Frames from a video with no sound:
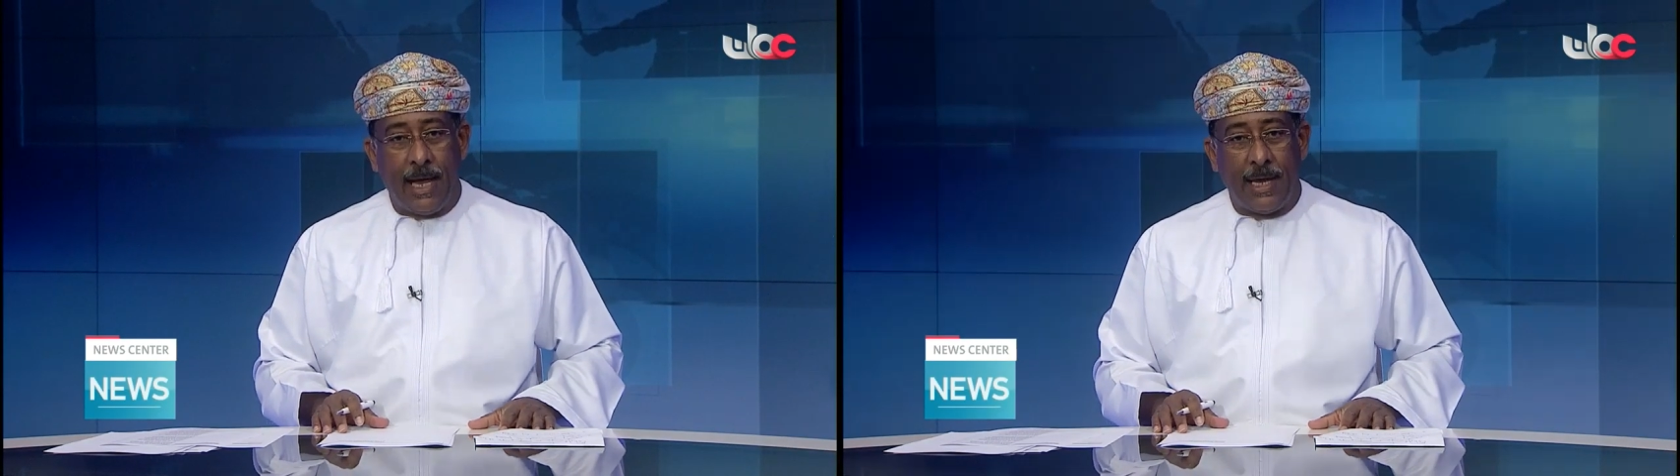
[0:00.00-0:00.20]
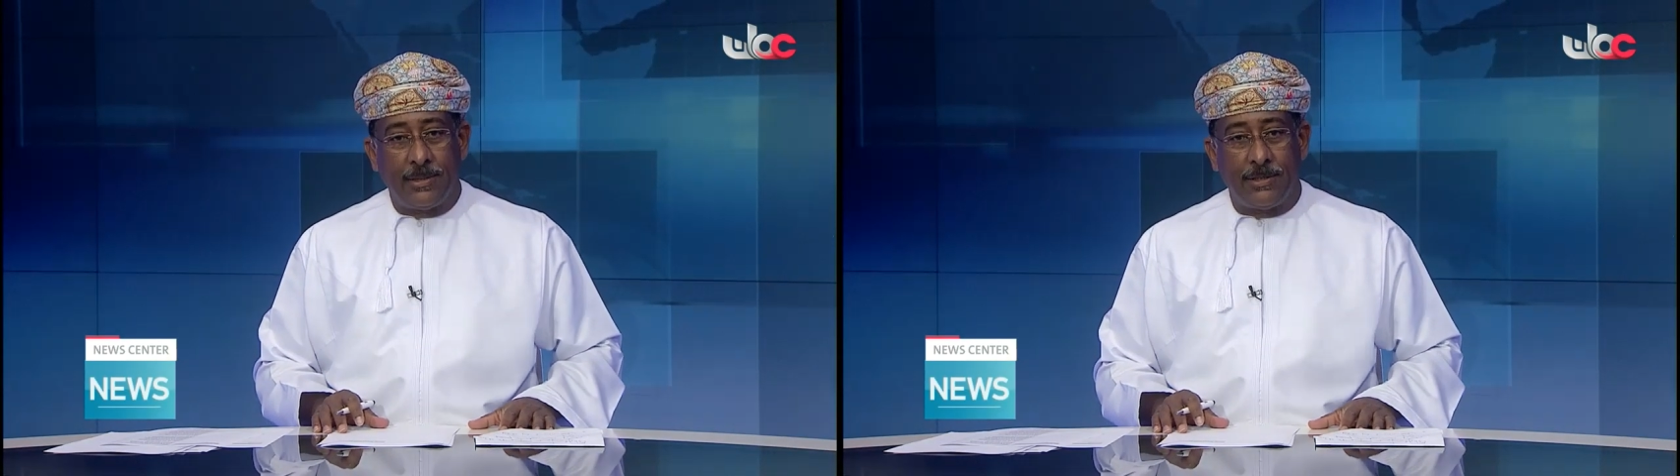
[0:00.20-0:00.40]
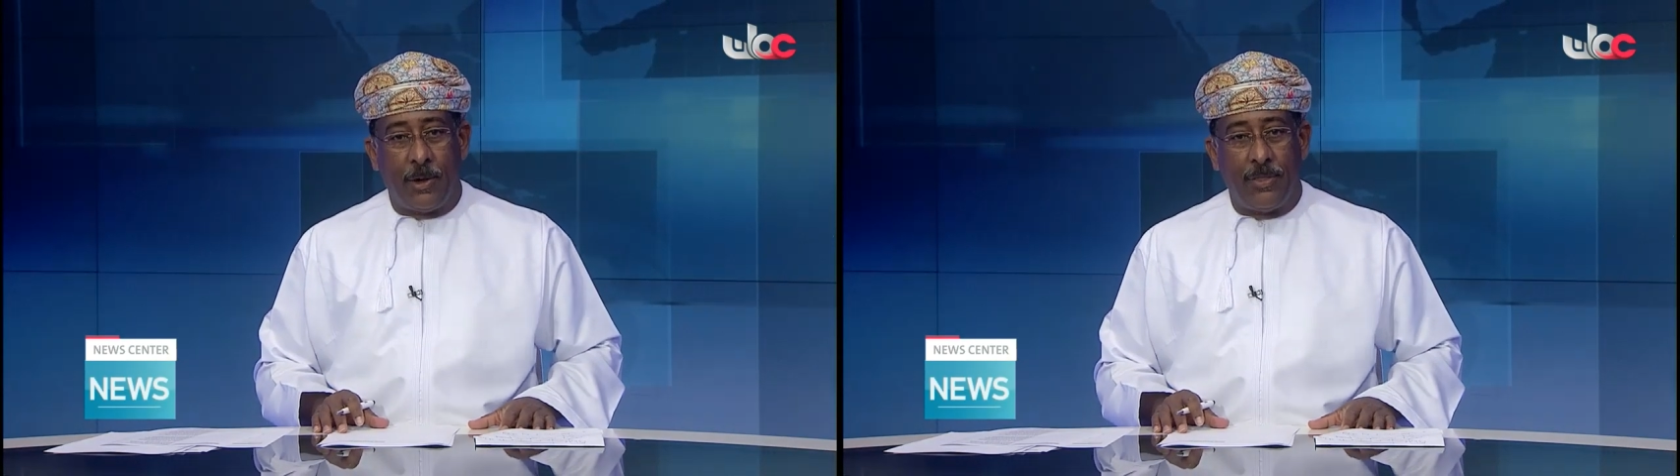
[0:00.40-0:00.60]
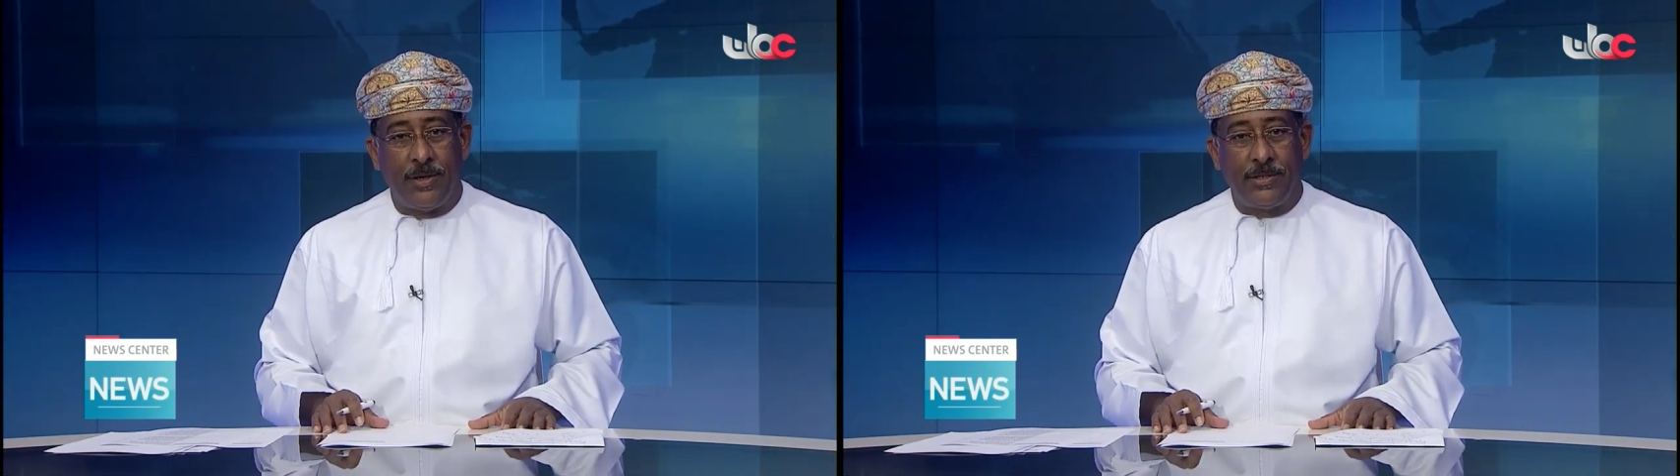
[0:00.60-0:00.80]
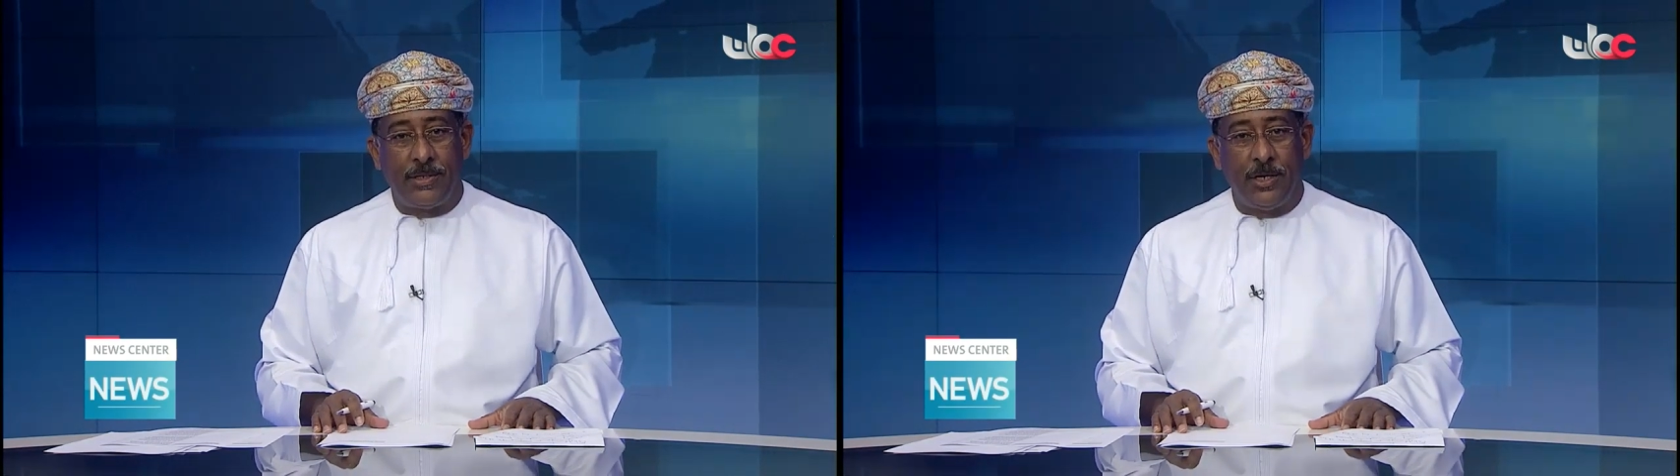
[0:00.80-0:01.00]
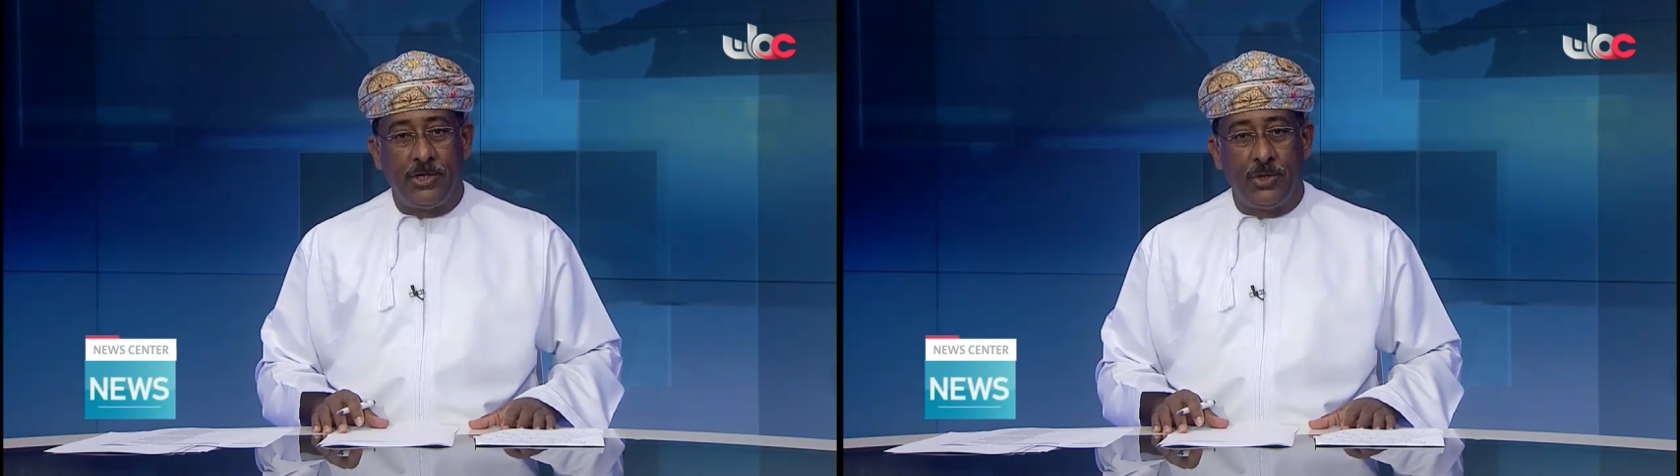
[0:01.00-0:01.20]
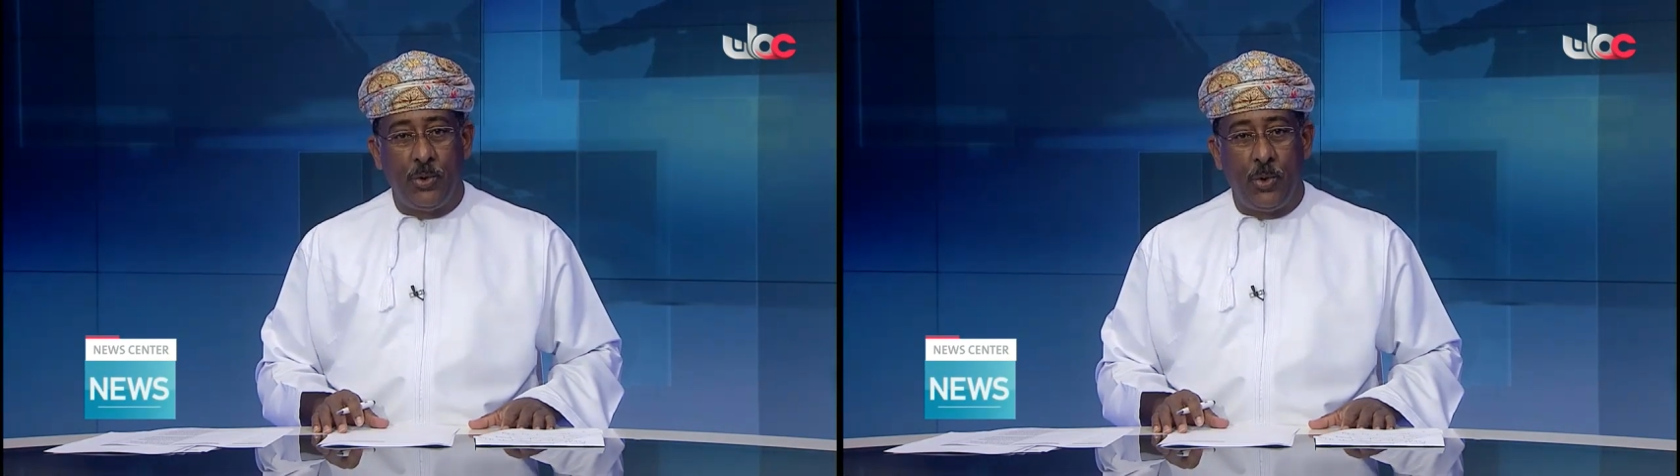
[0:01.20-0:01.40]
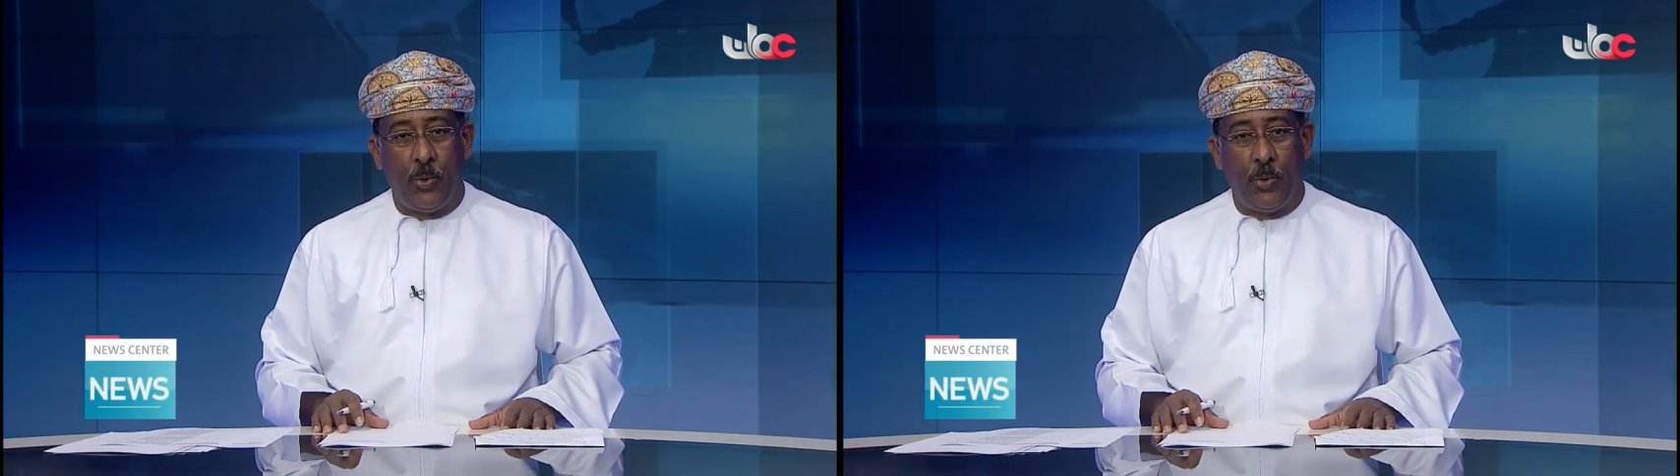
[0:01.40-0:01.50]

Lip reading: us on this issue,